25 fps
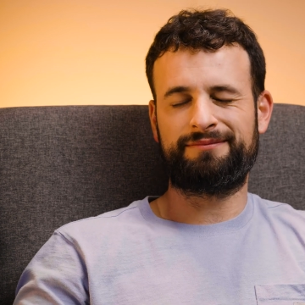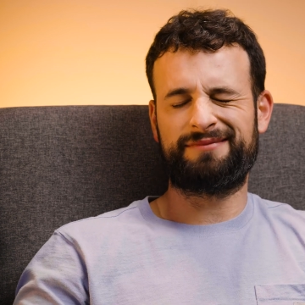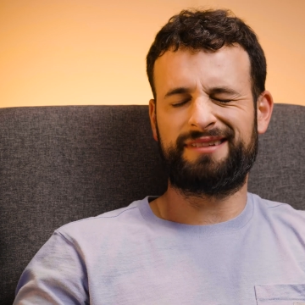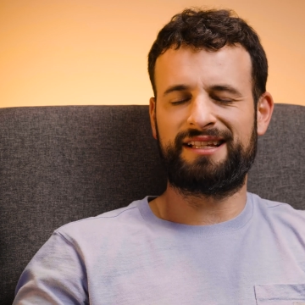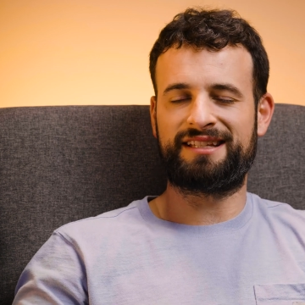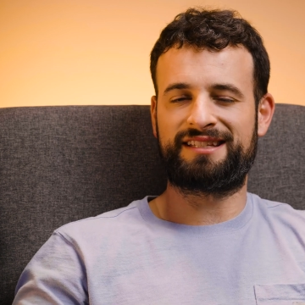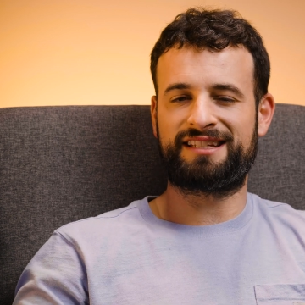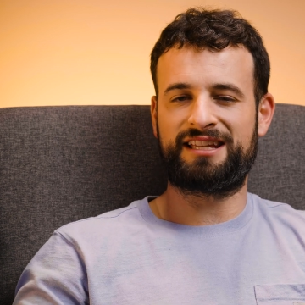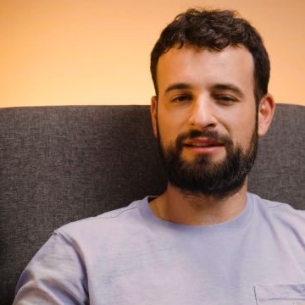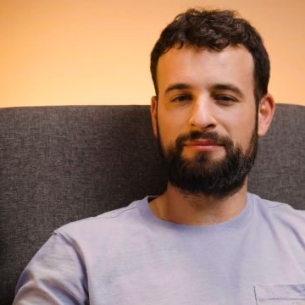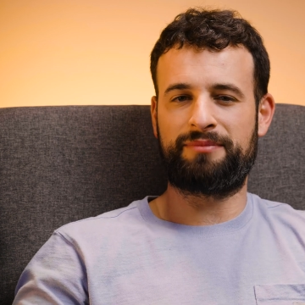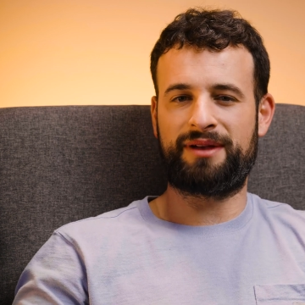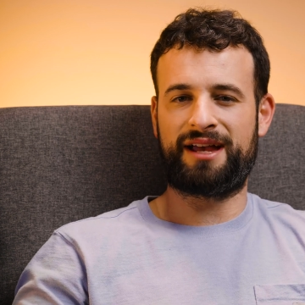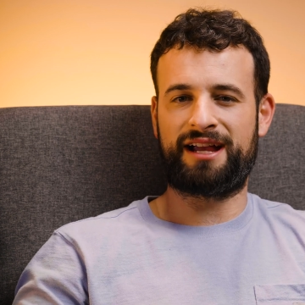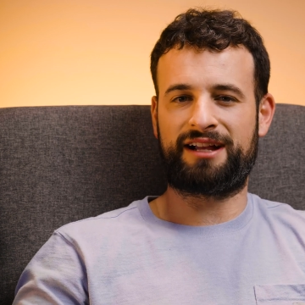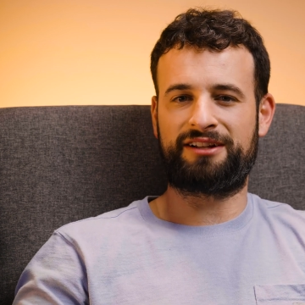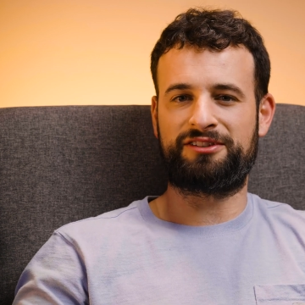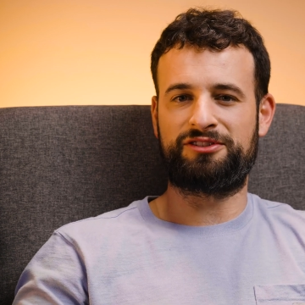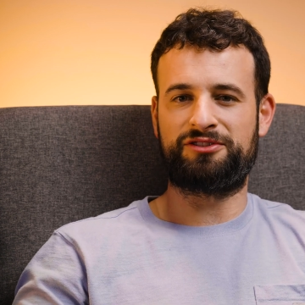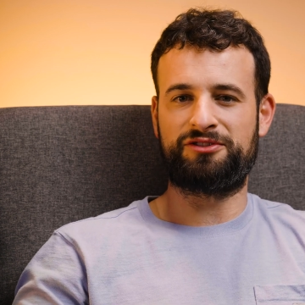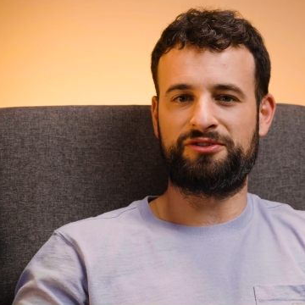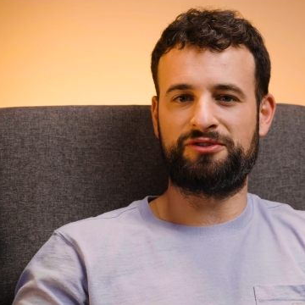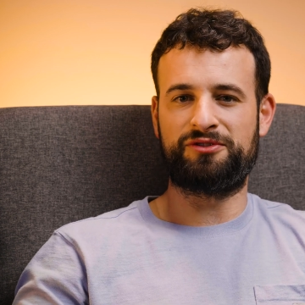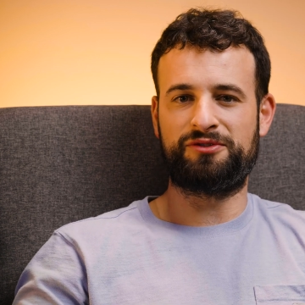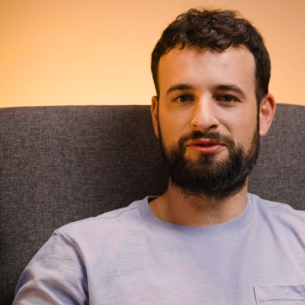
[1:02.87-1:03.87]
let's get back
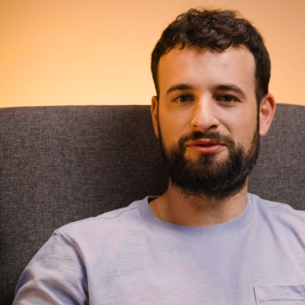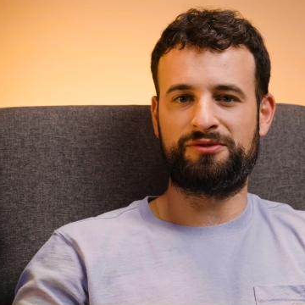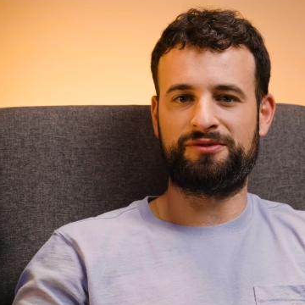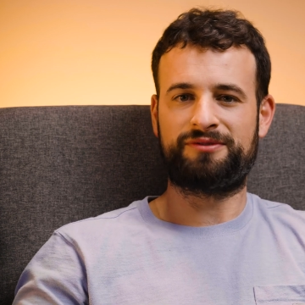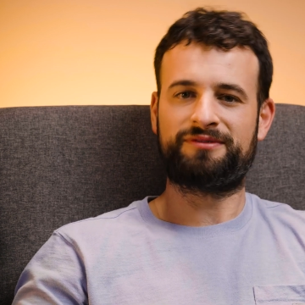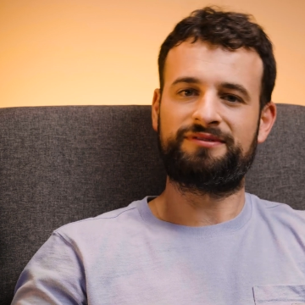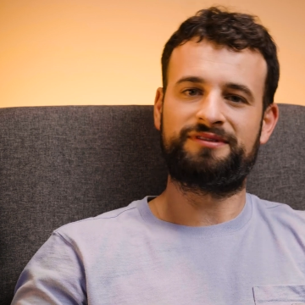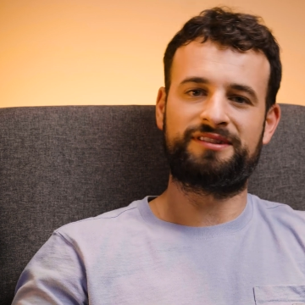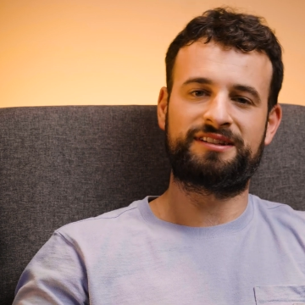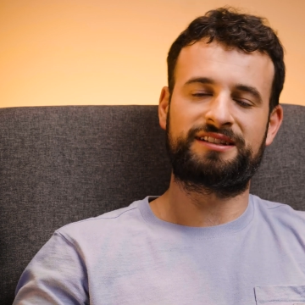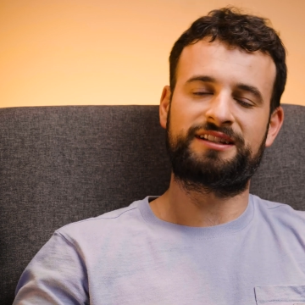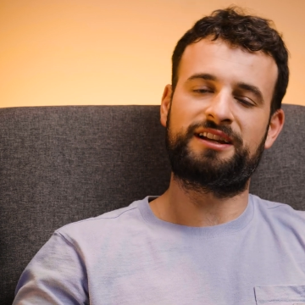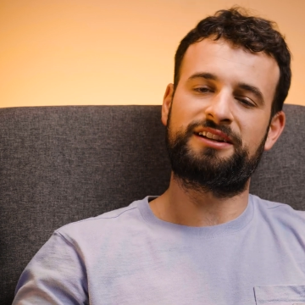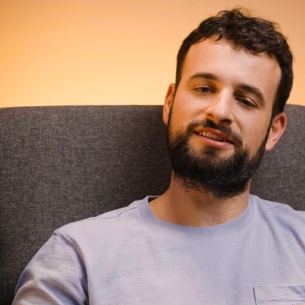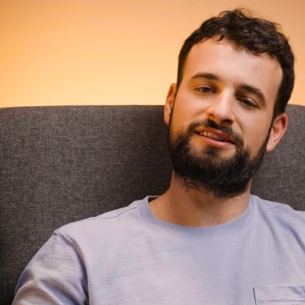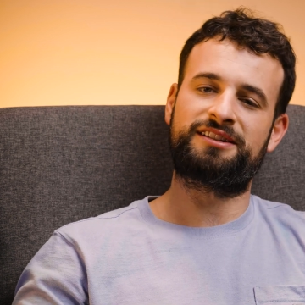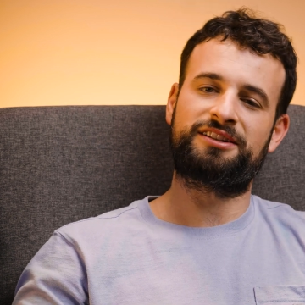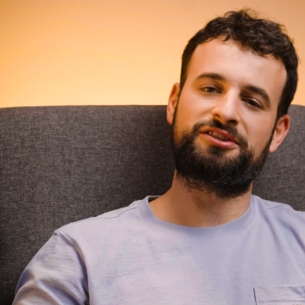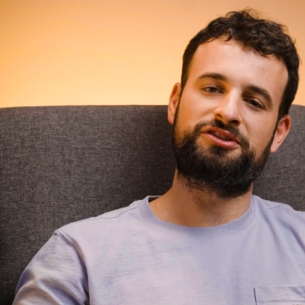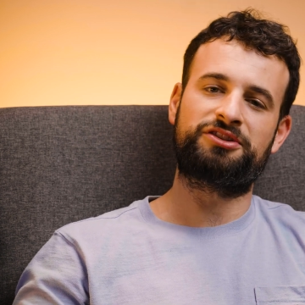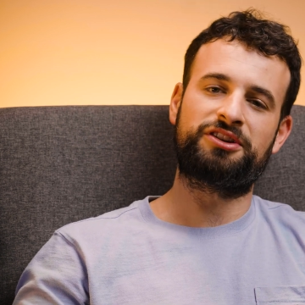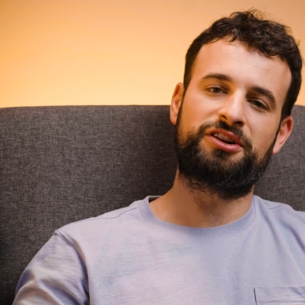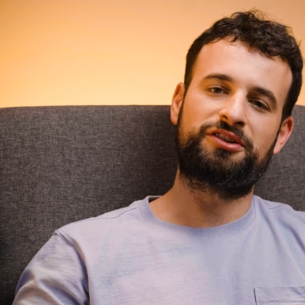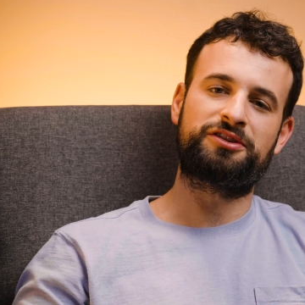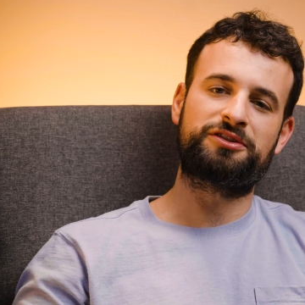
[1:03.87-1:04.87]
to
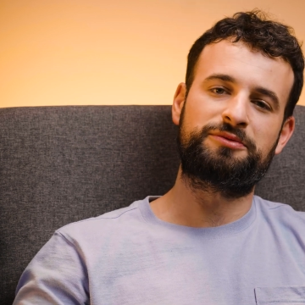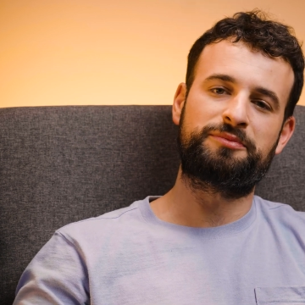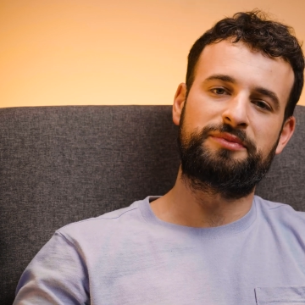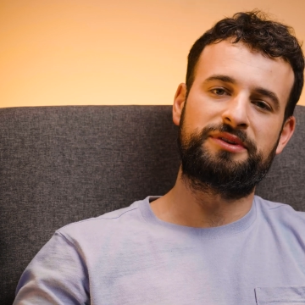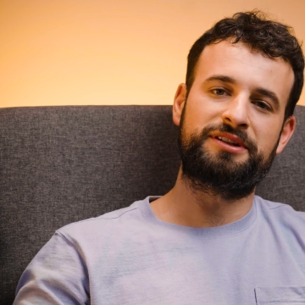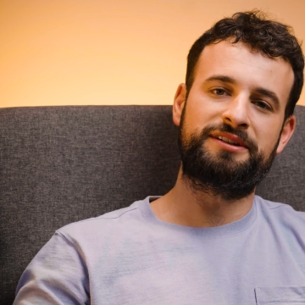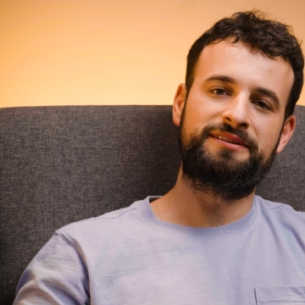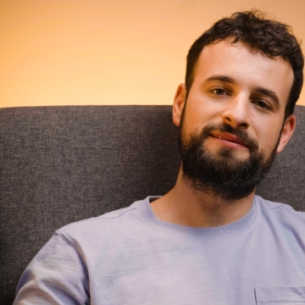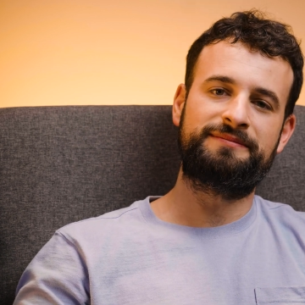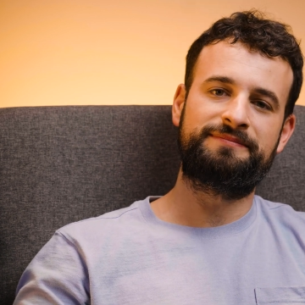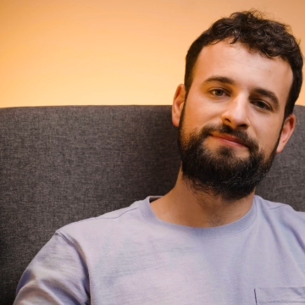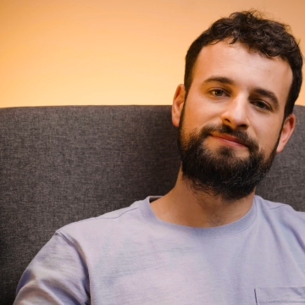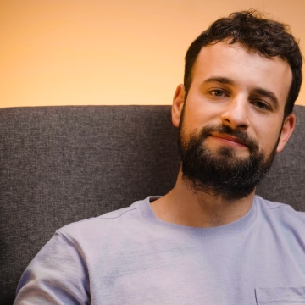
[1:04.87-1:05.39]
discussing shutter speed.